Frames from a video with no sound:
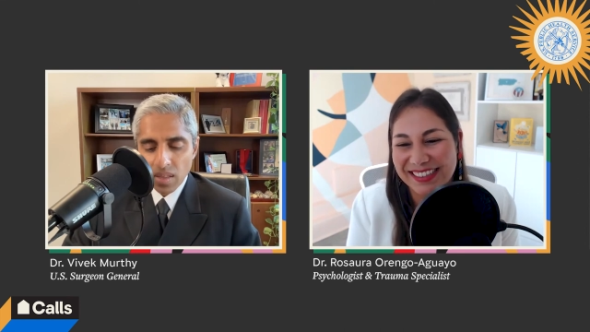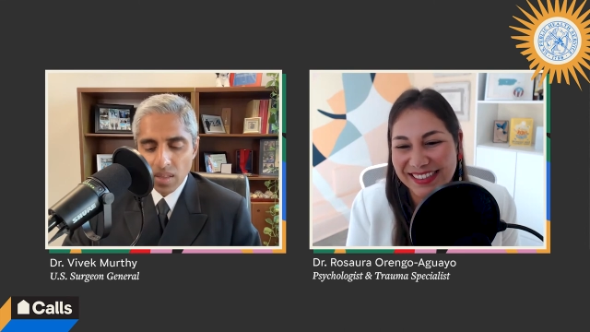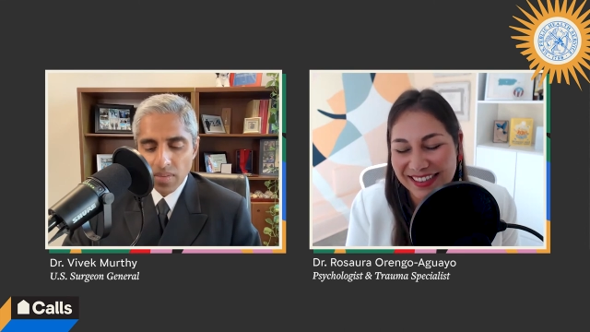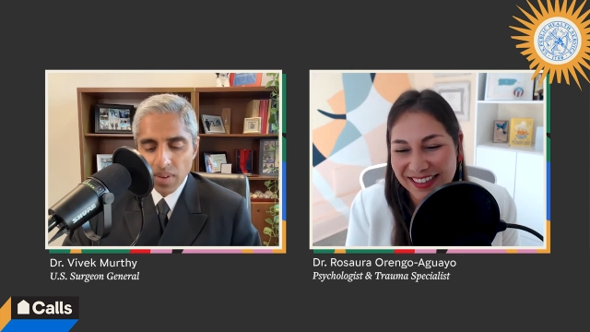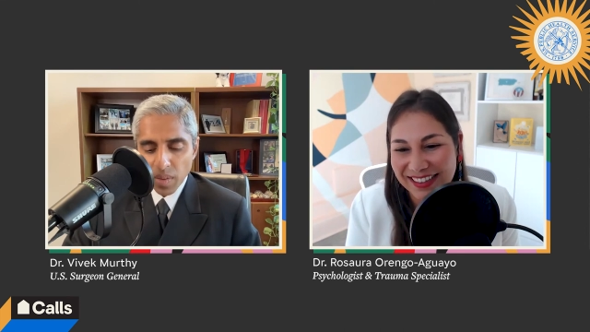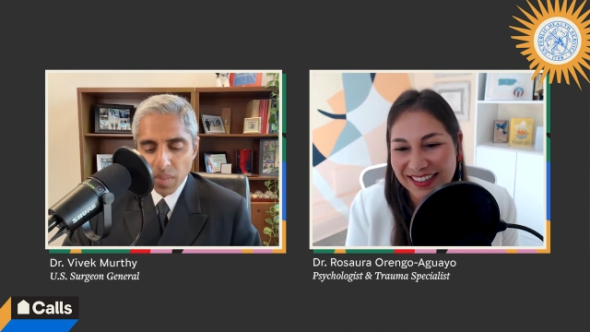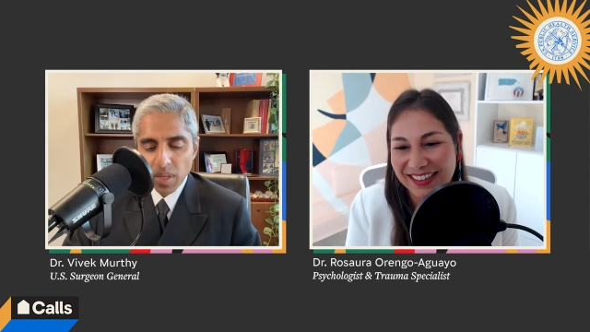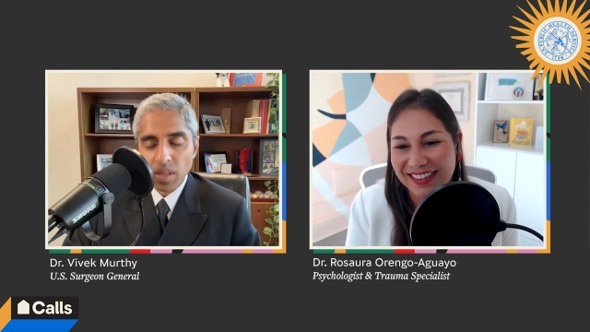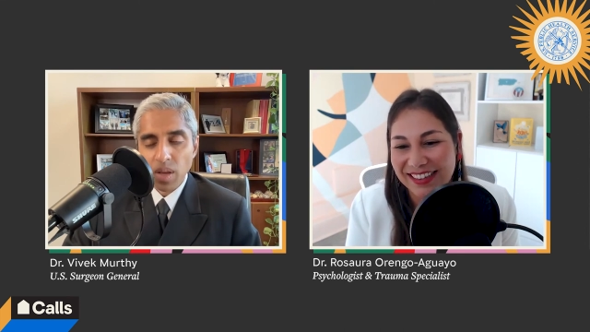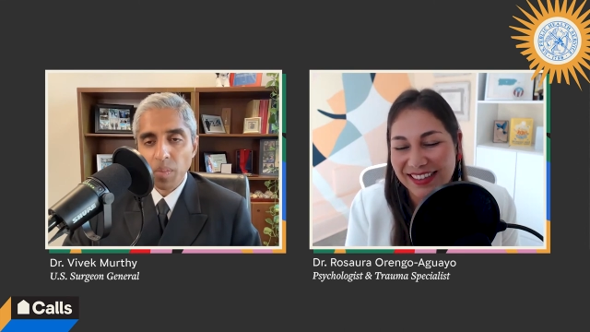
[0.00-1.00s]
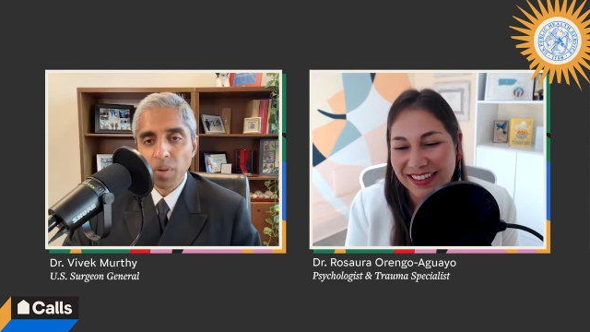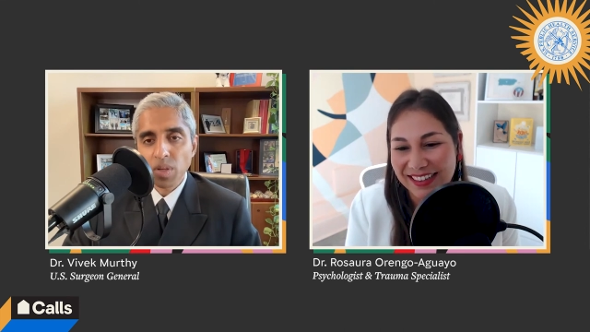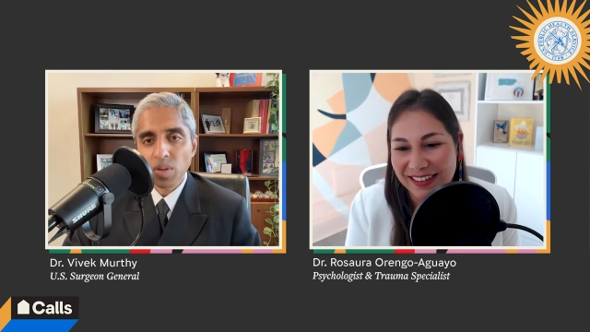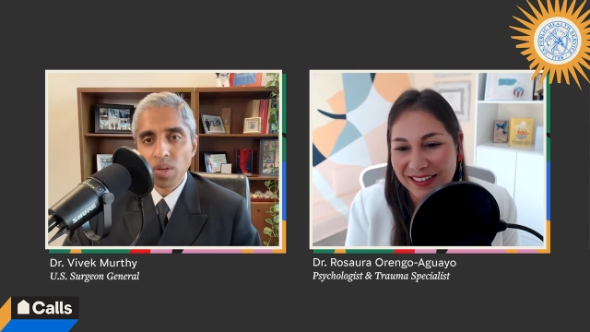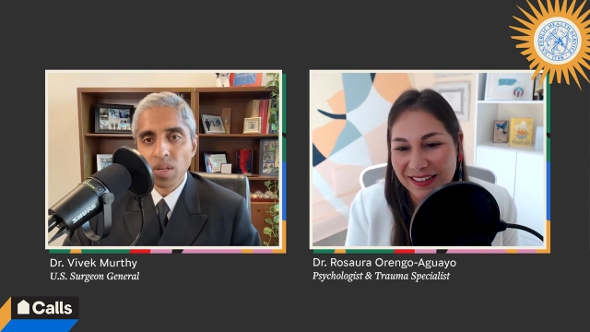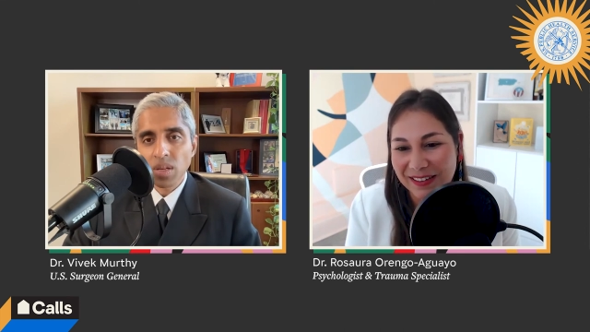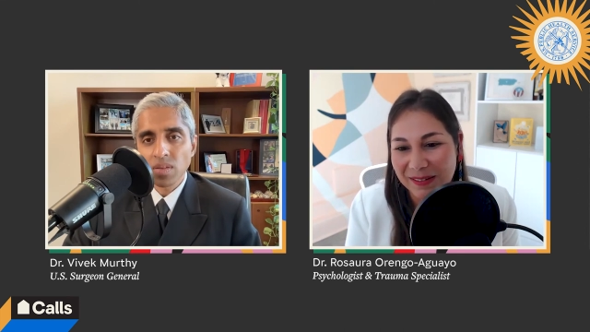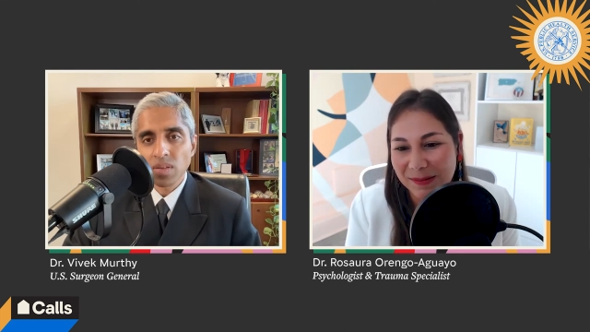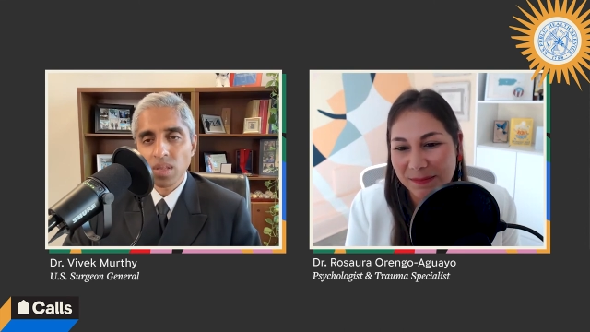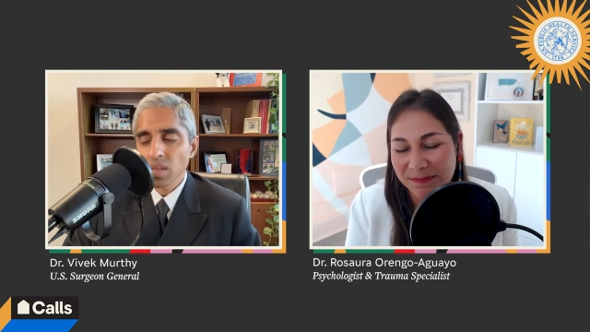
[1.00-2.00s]
Speaker 1: the environment and the
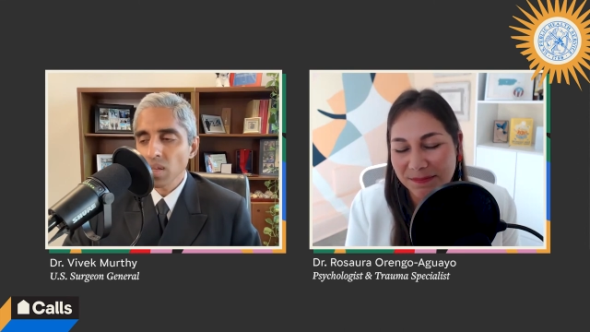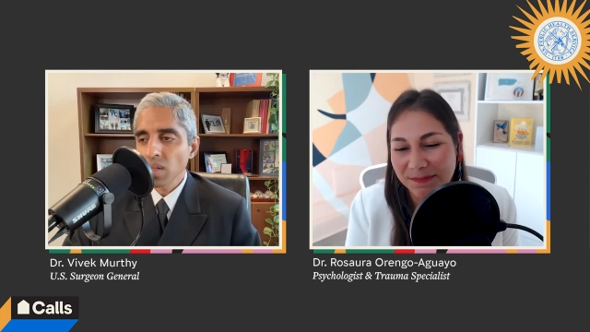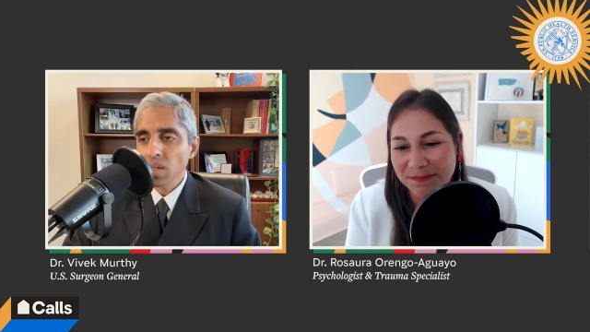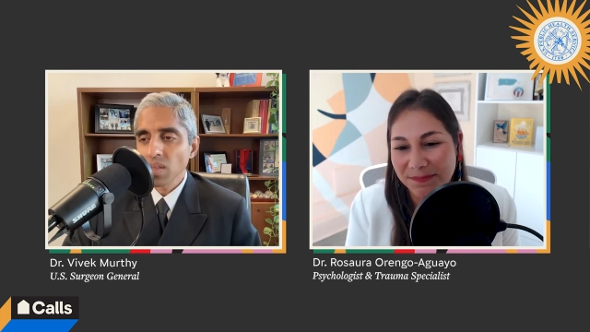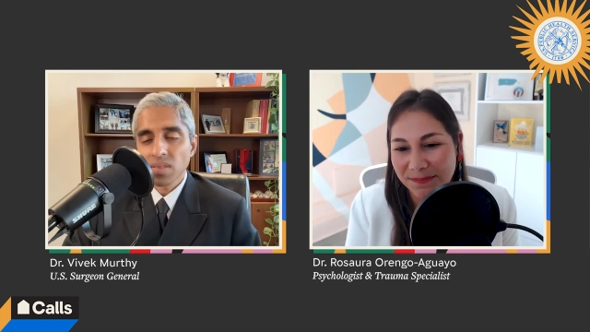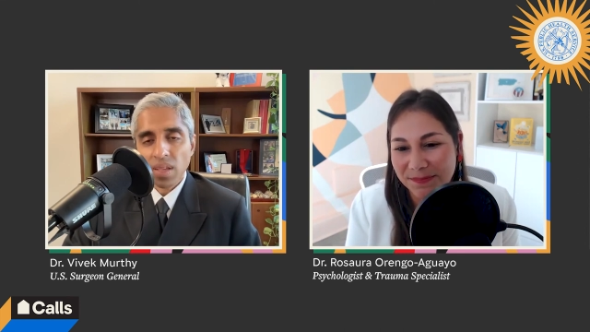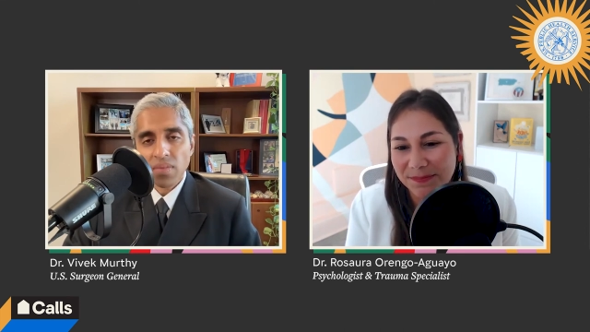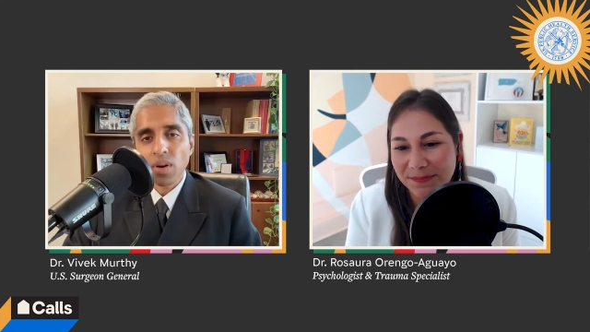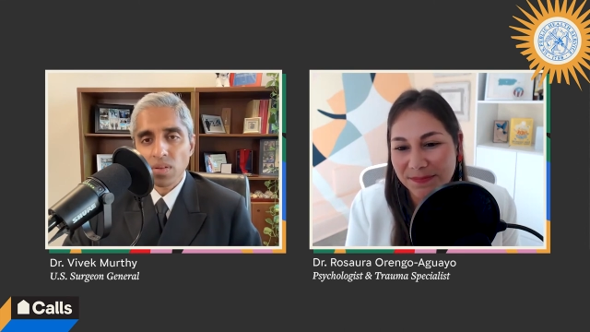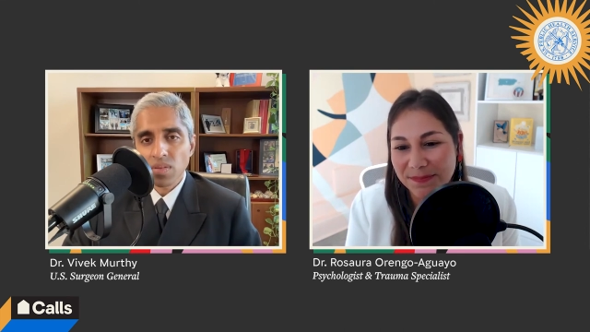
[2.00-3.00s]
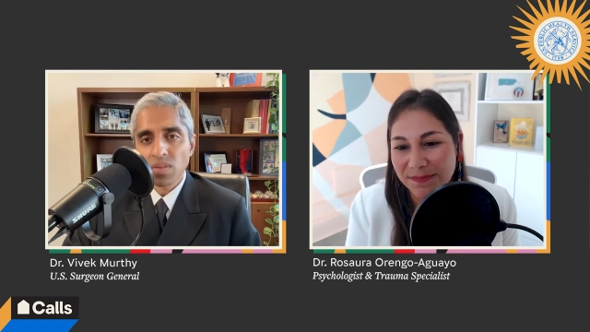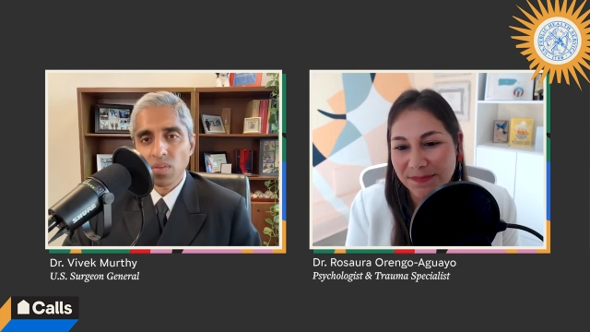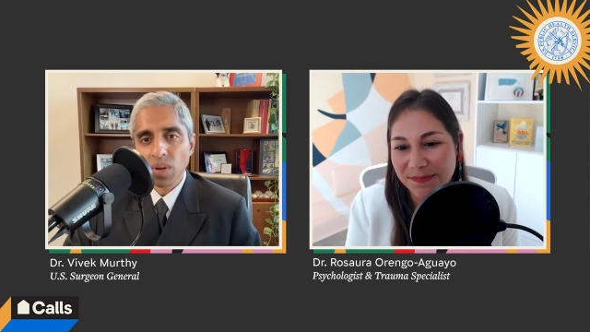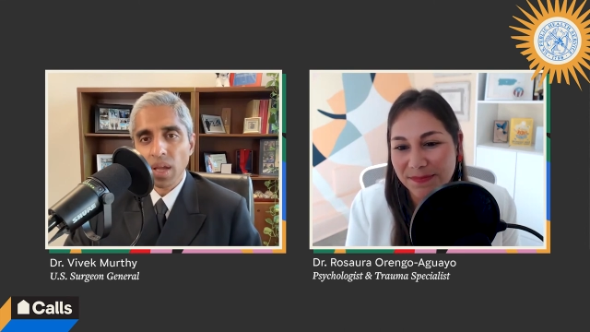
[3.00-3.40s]
opportunities and the safeguards that we